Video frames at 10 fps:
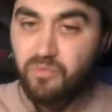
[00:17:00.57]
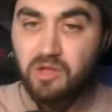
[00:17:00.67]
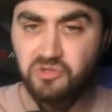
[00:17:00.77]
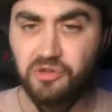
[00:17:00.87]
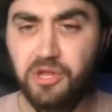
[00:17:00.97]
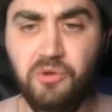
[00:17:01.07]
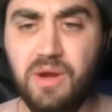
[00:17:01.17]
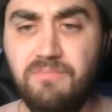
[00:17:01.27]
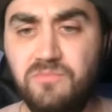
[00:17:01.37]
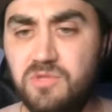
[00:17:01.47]
Totally agree.
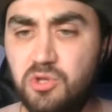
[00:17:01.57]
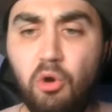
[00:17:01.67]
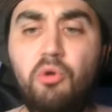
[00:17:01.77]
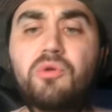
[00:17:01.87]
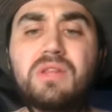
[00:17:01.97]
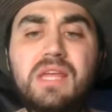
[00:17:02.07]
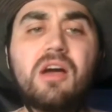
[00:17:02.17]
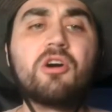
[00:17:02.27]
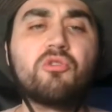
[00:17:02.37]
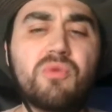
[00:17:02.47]
Totally
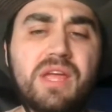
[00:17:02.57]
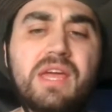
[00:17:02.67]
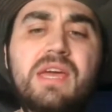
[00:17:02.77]
agree.